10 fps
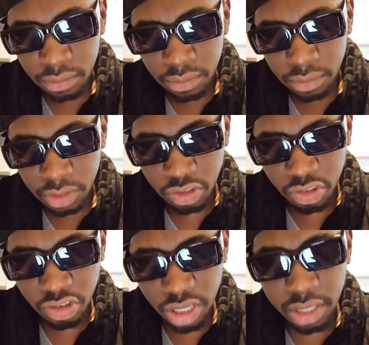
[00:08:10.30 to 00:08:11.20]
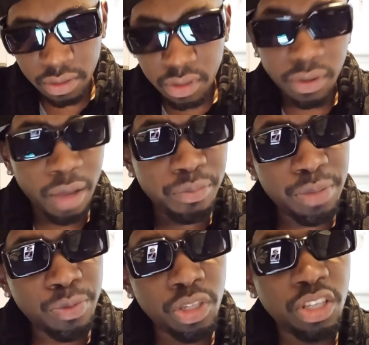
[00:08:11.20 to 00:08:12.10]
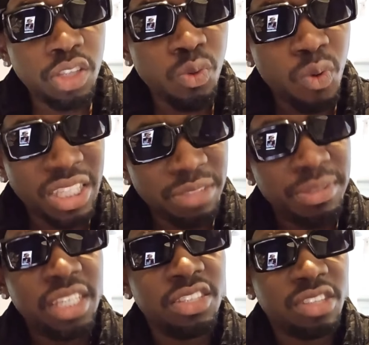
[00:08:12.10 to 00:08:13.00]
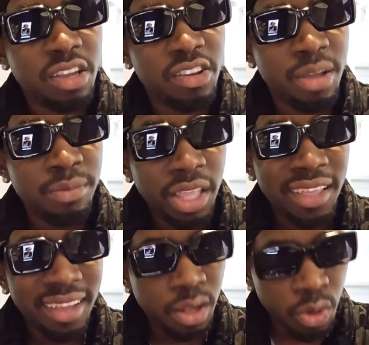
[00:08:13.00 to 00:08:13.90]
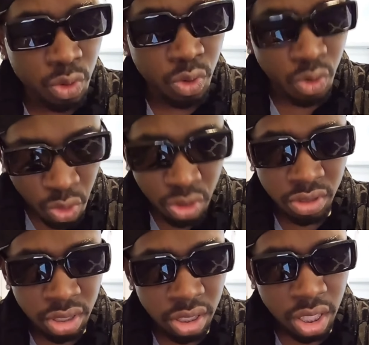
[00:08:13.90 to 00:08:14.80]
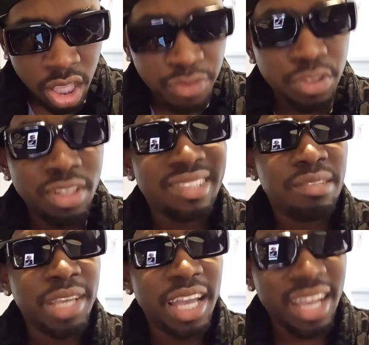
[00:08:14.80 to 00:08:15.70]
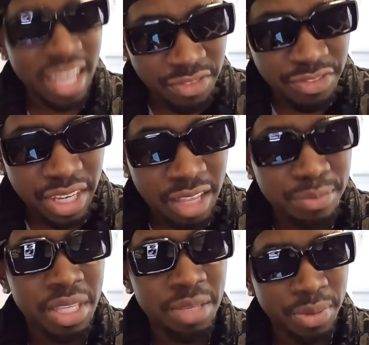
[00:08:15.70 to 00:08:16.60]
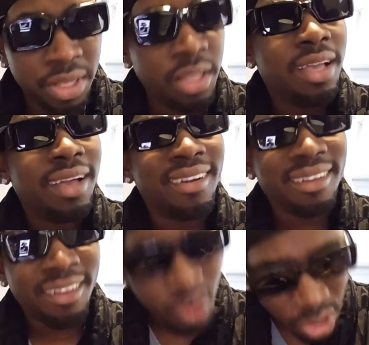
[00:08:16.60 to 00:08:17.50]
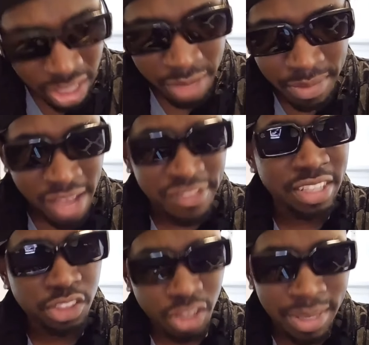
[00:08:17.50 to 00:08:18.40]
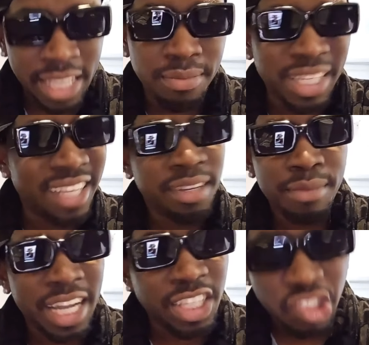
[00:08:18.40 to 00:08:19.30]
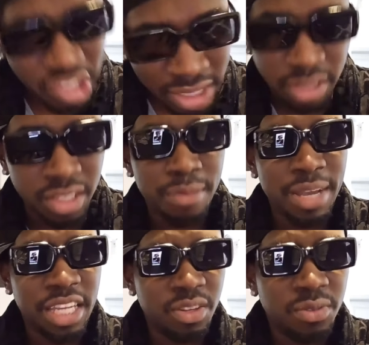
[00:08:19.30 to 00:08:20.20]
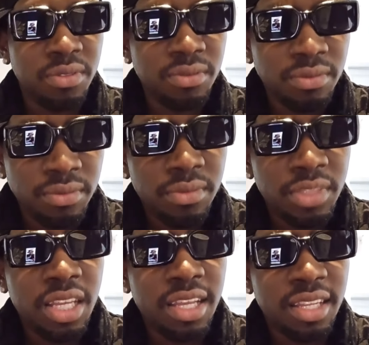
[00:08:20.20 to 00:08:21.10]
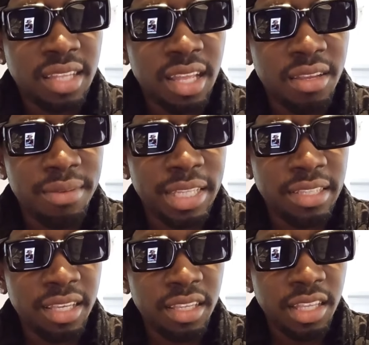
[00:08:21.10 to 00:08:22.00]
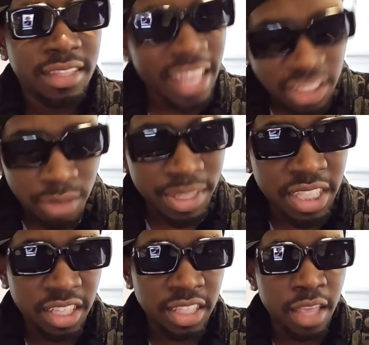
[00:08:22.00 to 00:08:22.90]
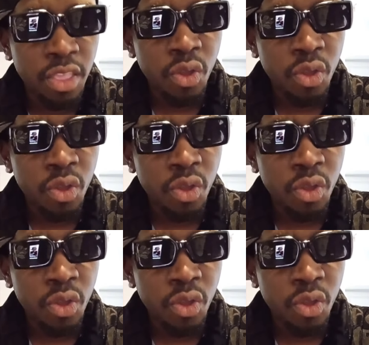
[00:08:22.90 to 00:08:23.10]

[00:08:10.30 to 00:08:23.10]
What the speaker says: Straight. And people will just watch me Instagram and look good. If you not see me unfollow people and cut them off for some of it, I don't have tracing anybody now. You understand what I'm saying? That's what I think there.